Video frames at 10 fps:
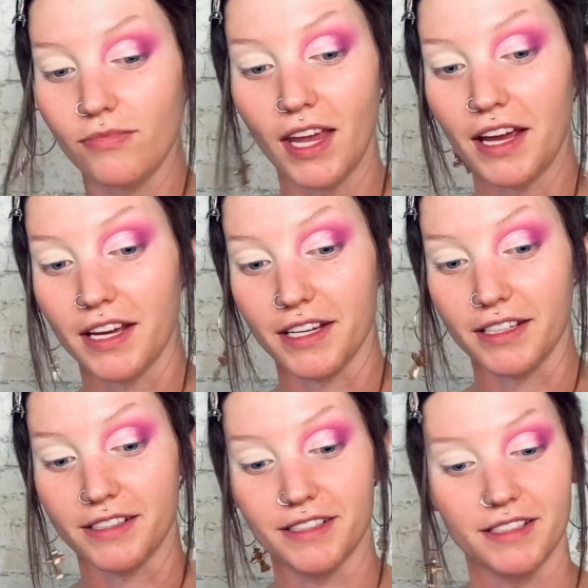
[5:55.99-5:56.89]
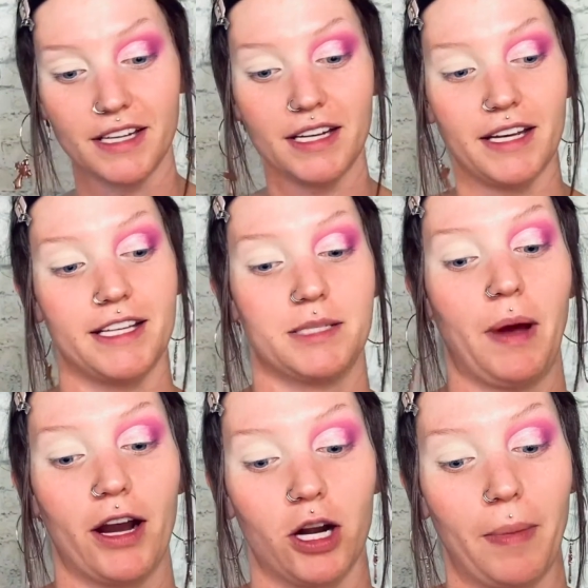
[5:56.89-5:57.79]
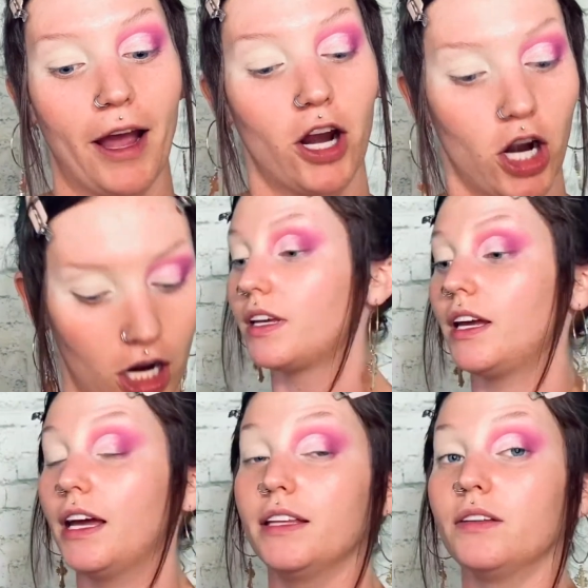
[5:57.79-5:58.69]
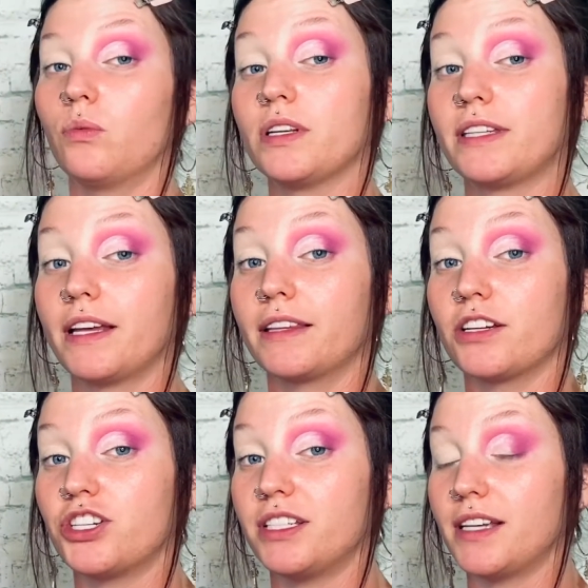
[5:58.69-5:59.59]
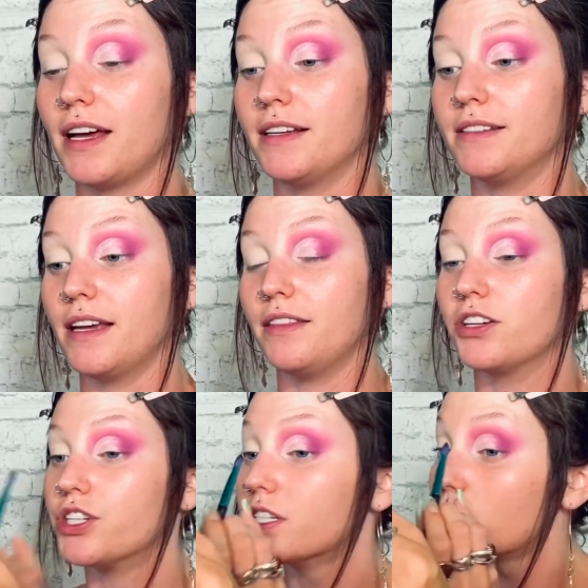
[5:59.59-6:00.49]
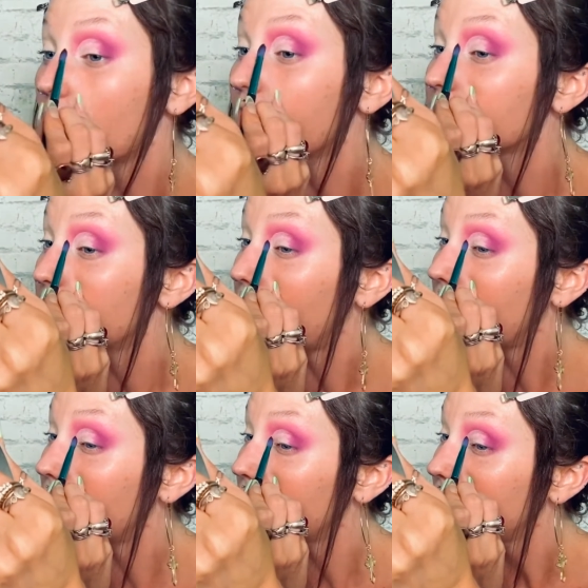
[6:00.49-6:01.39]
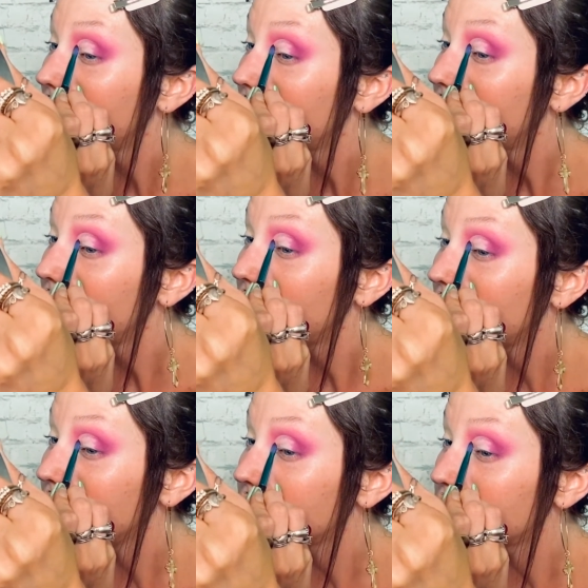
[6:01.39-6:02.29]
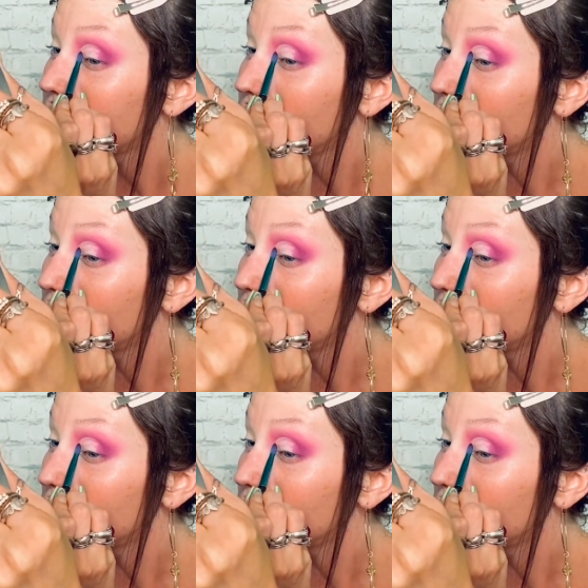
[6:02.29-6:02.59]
is inspired by her. And one thing that she says and that she swears by is to